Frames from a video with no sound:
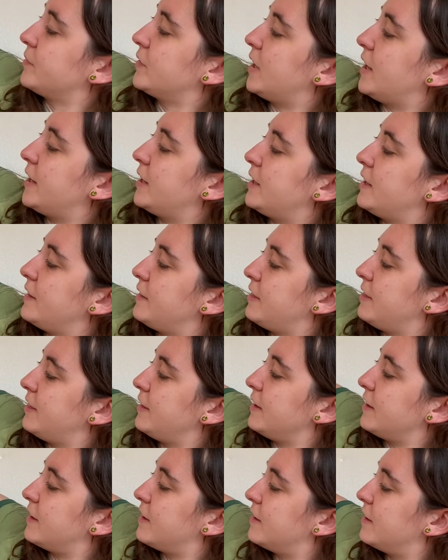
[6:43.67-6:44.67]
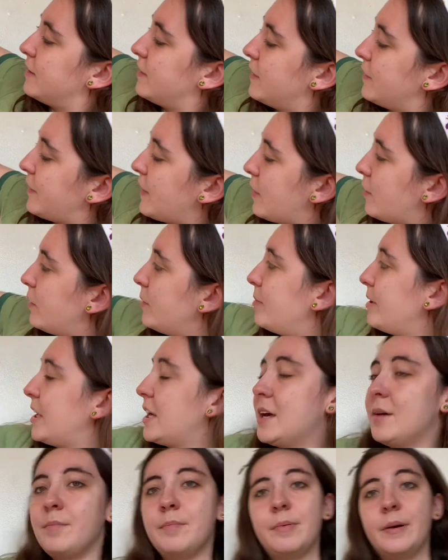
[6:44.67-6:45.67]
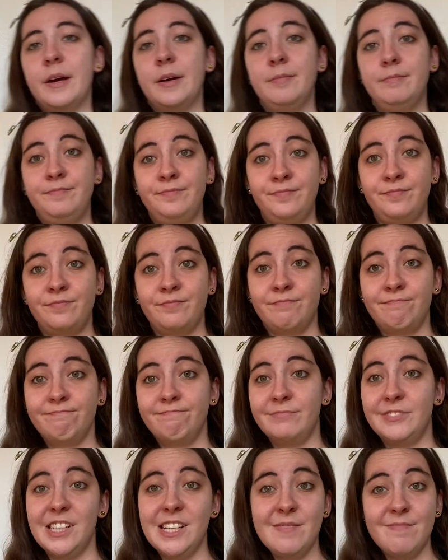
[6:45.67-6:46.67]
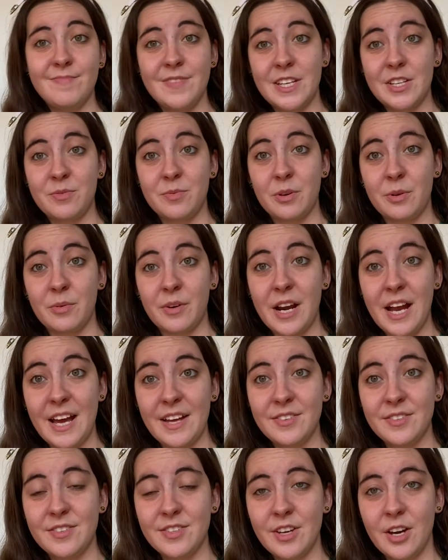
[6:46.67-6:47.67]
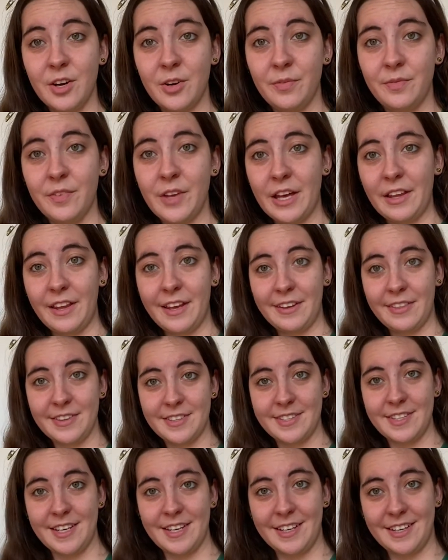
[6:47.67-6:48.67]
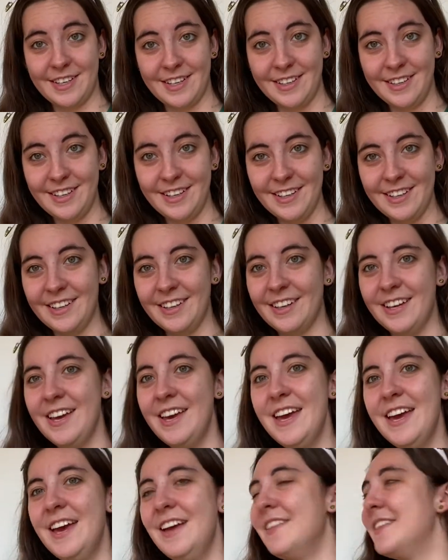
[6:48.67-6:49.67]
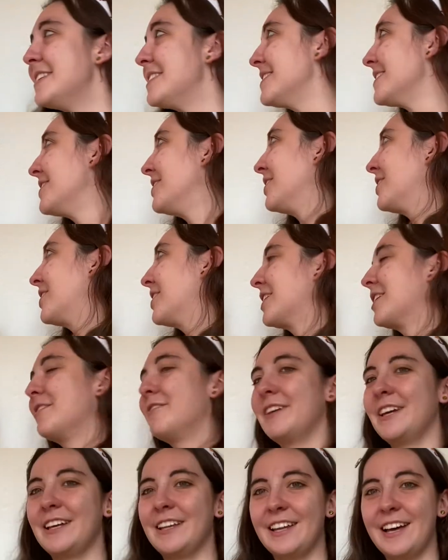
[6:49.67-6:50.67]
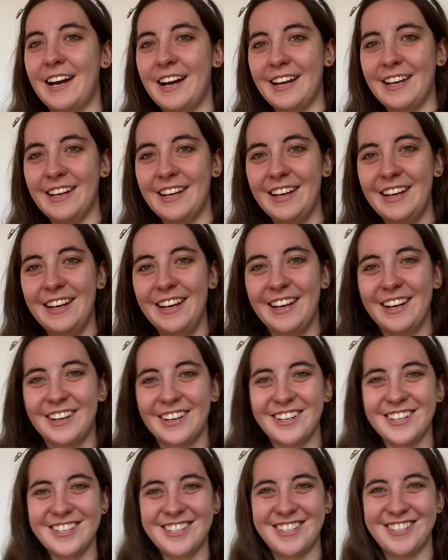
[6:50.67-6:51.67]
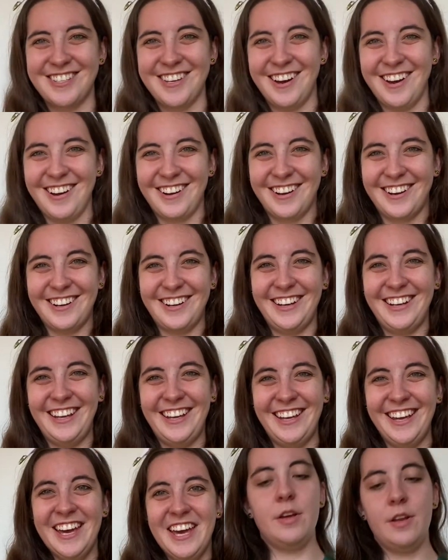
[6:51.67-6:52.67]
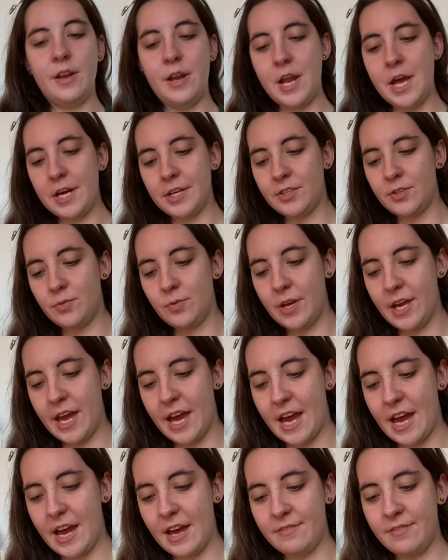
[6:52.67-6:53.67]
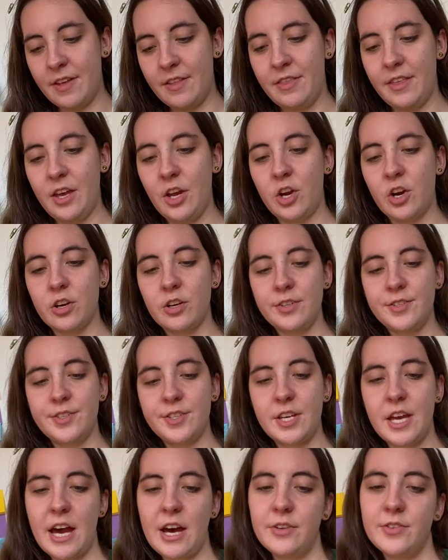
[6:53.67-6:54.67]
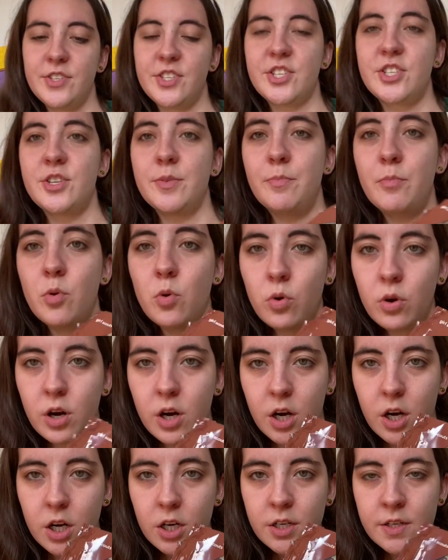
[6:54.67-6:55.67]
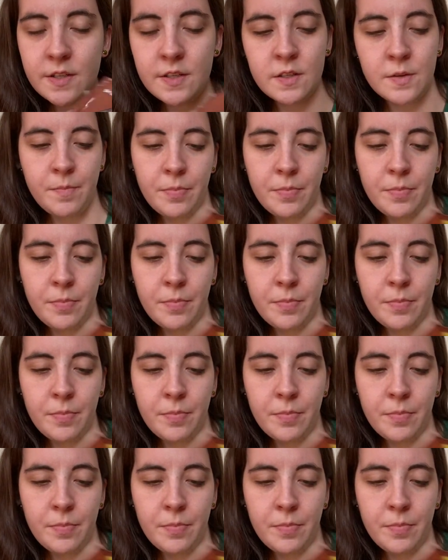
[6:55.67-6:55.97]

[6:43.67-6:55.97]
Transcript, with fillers: I didn't think that that would be it, but yeah, that's where we're at. So I like this like, this little curving line here, sorry. Next we have the Girl Scout S'mores.